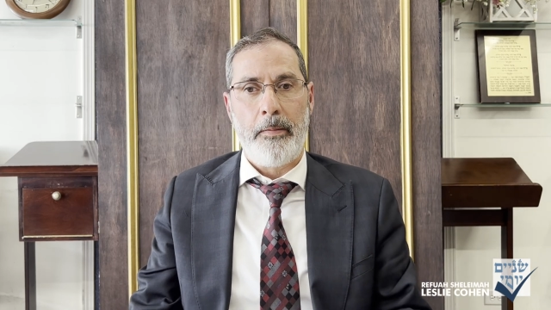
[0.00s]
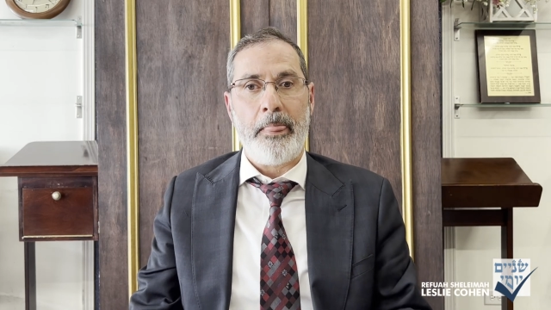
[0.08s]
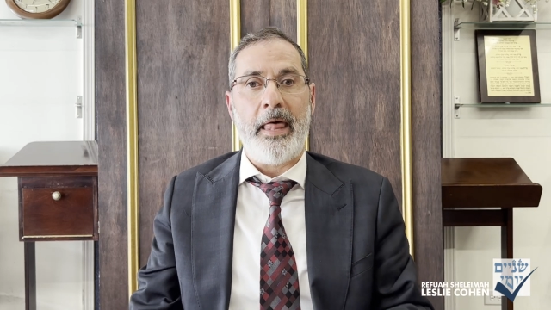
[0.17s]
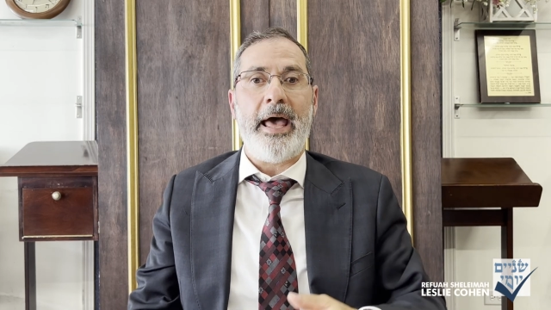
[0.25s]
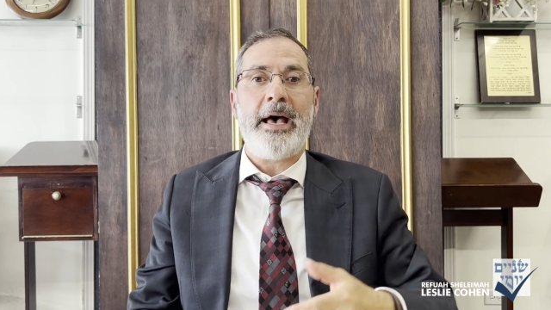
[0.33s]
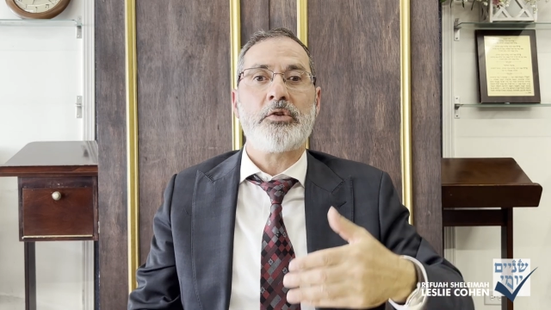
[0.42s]

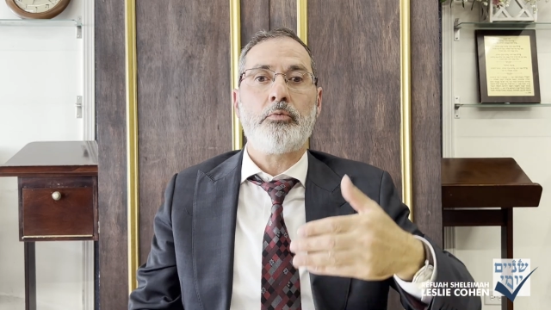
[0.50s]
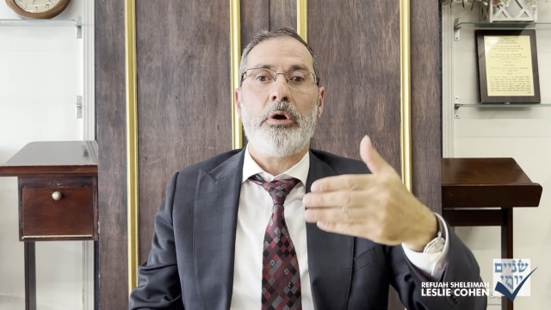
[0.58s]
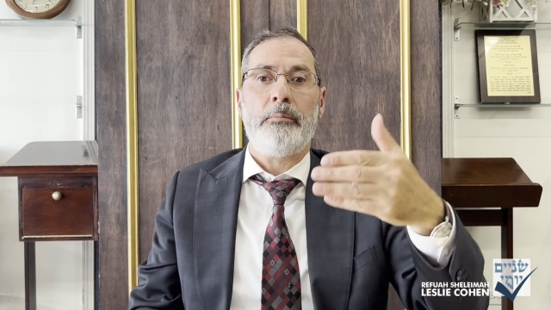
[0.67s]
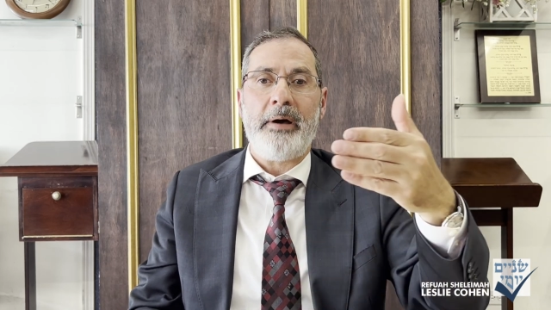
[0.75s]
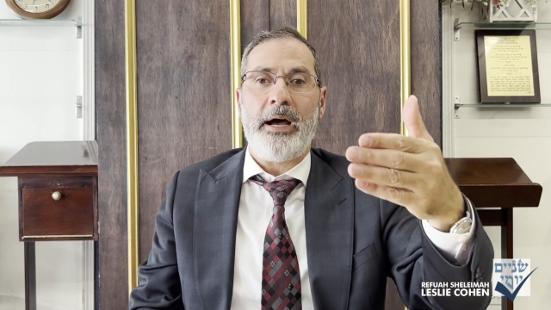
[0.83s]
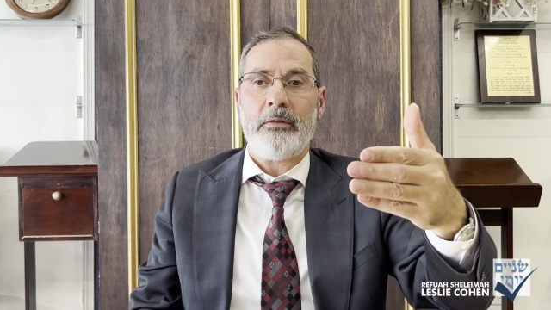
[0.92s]
And as we are
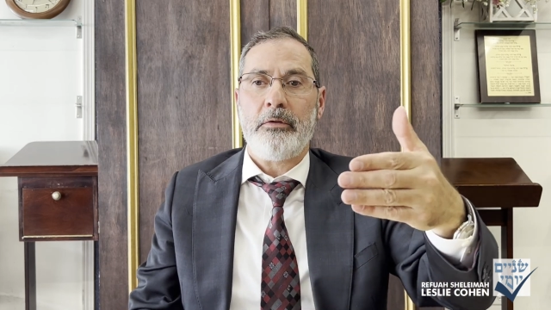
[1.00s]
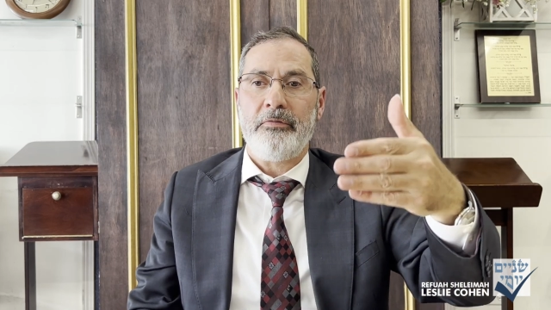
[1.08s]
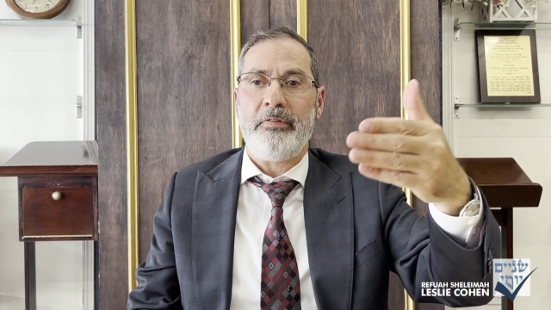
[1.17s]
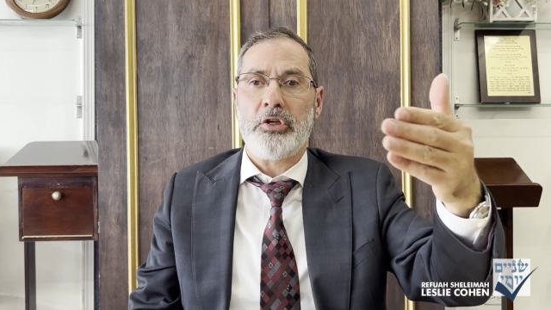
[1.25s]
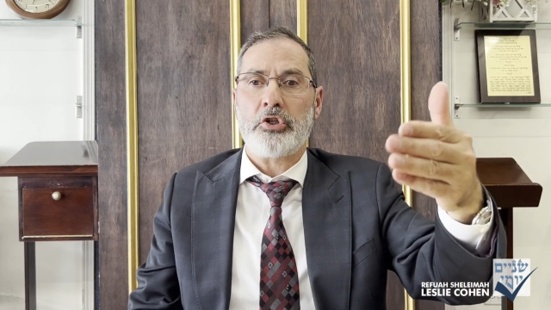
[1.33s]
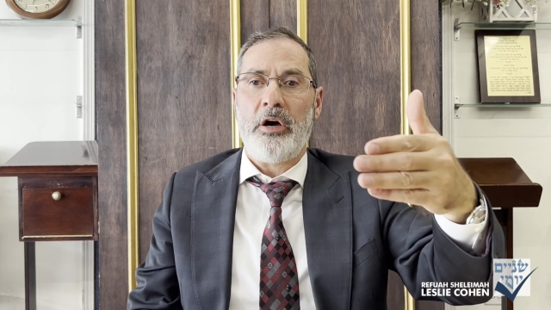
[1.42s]
about to
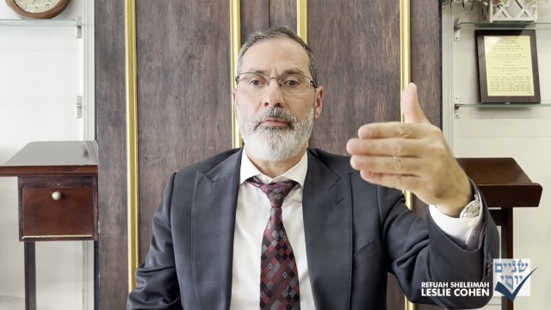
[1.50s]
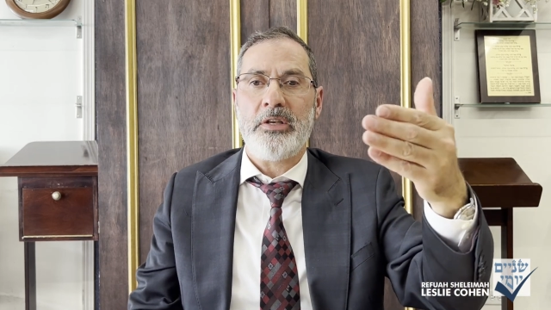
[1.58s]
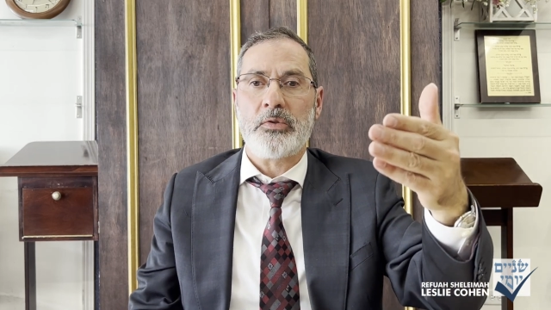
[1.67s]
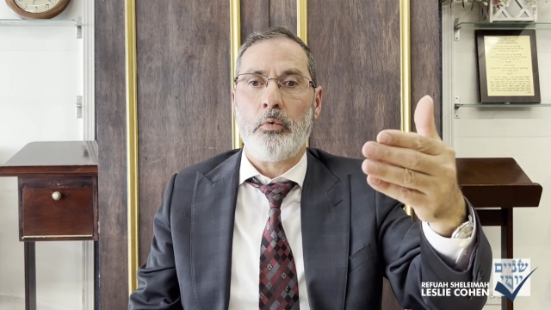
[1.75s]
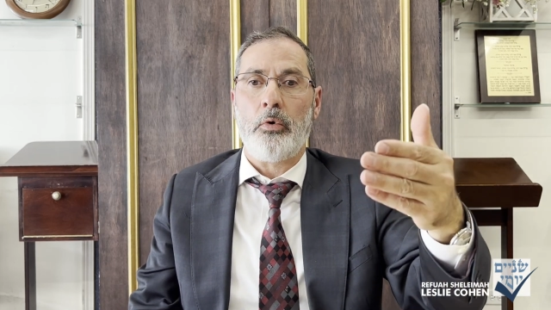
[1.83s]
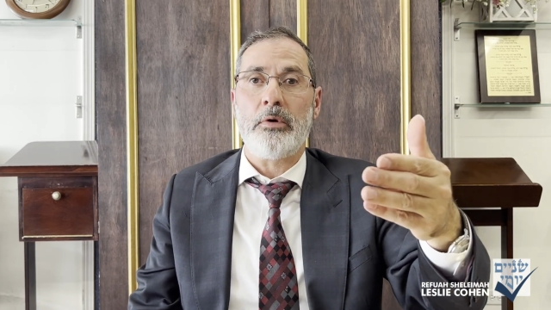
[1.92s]
finish all these
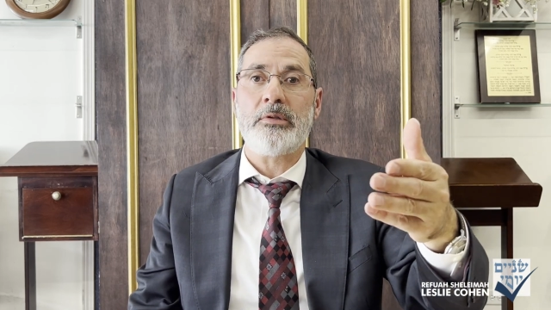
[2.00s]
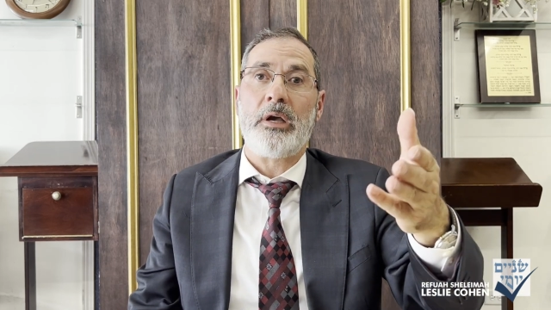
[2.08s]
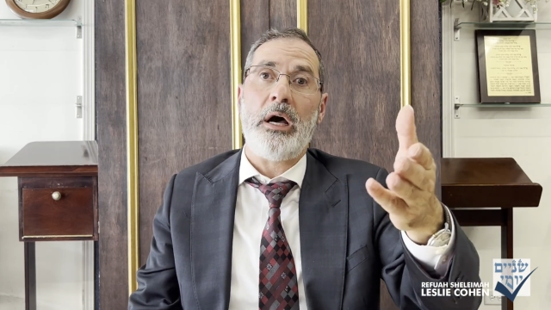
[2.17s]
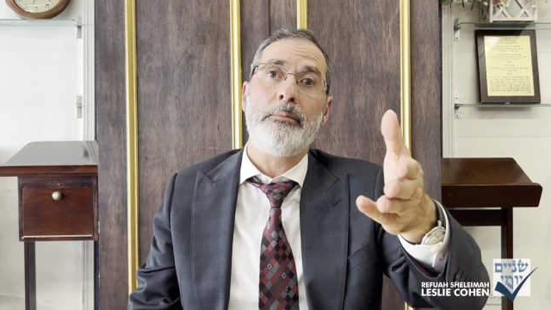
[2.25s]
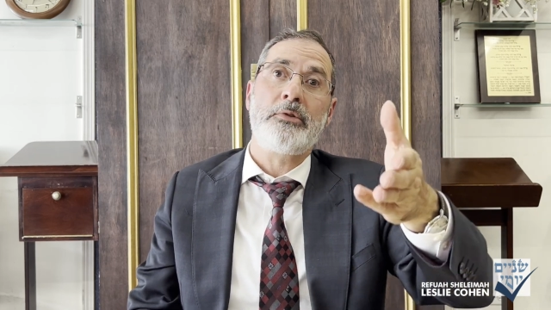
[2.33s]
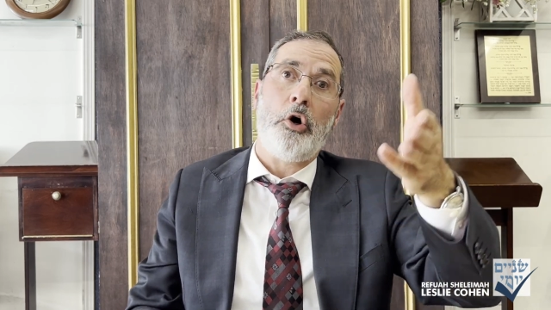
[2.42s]
wars,
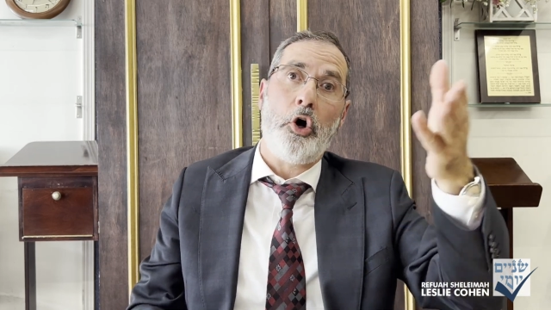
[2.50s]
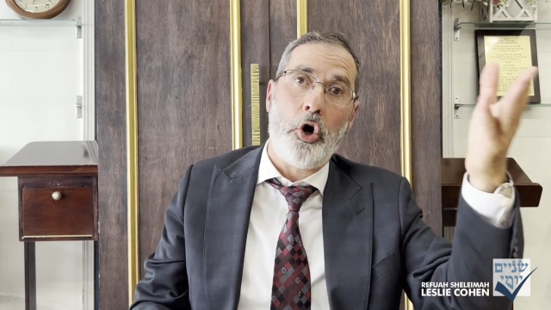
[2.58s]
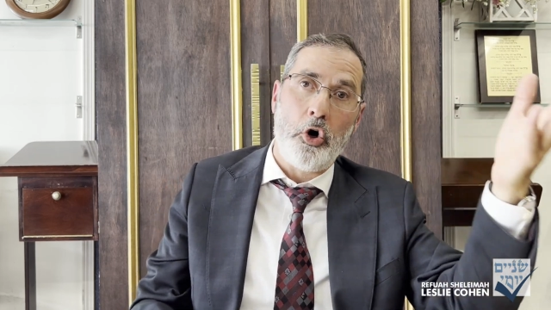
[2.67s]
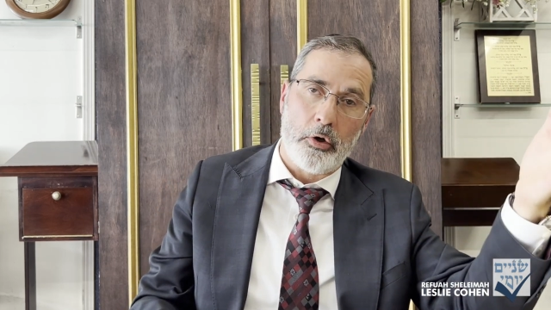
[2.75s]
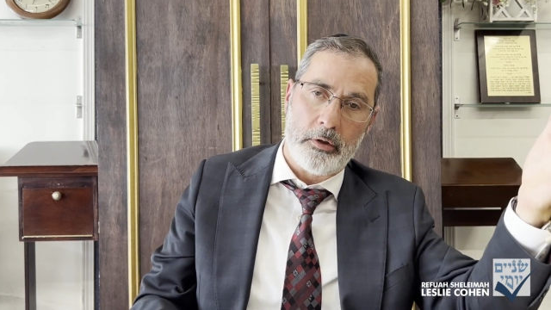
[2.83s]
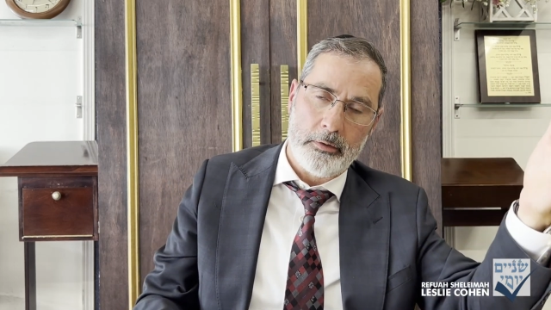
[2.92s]
comes
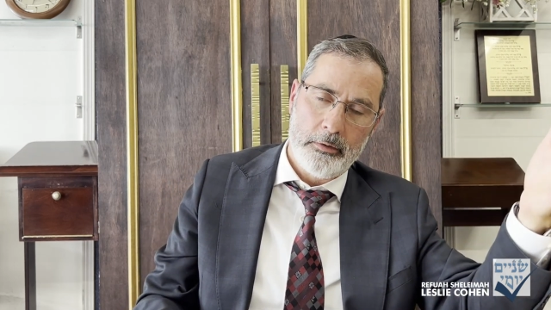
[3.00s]
Og,